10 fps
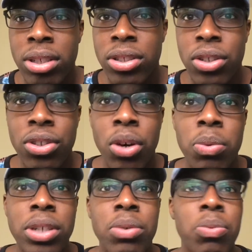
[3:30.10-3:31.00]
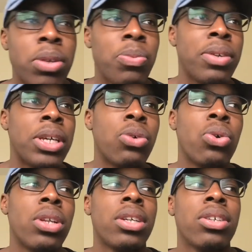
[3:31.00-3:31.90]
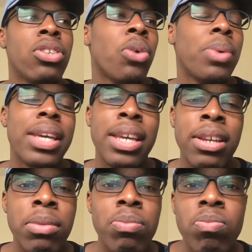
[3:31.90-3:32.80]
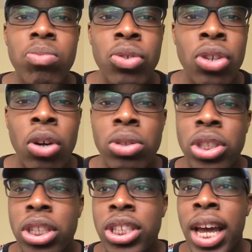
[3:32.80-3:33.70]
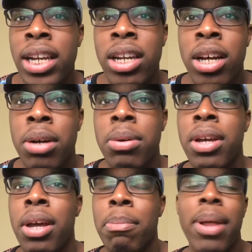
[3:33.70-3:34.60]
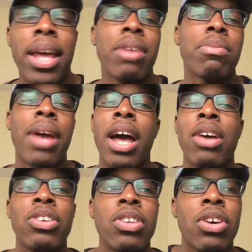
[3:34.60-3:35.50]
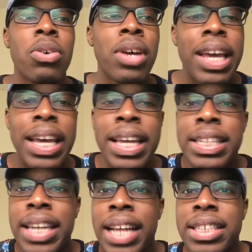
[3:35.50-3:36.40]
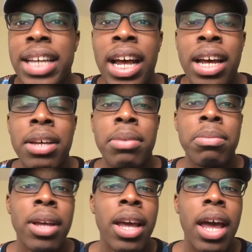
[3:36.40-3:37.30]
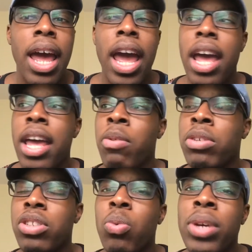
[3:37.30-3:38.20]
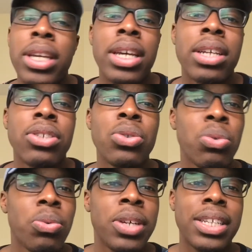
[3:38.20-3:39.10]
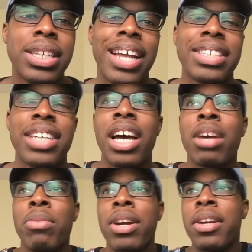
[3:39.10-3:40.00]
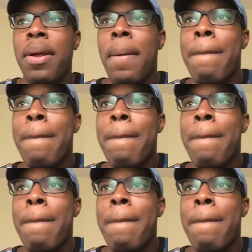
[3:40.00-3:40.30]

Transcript: So, you know, we cooling, you know, we eating, you know, chit-chatting it up, playing around, you know. It get to that time. It was a weekend, too. We get to that time, right?